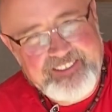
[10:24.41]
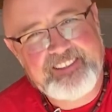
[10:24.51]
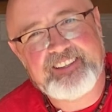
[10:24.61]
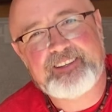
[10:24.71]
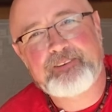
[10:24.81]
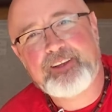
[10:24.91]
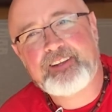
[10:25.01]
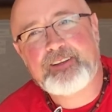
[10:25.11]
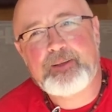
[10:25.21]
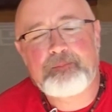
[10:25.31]
to the
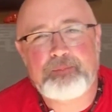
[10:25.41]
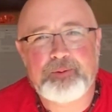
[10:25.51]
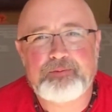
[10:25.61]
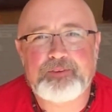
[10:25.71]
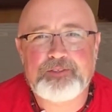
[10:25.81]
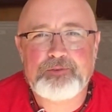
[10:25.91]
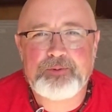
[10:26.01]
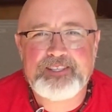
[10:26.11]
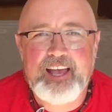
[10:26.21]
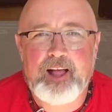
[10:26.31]
great, beautiful
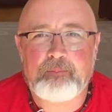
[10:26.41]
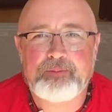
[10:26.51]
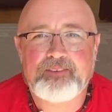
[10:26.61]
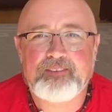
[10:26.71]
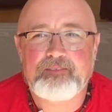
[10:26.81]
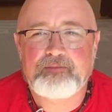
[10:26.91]
Swiss Alps,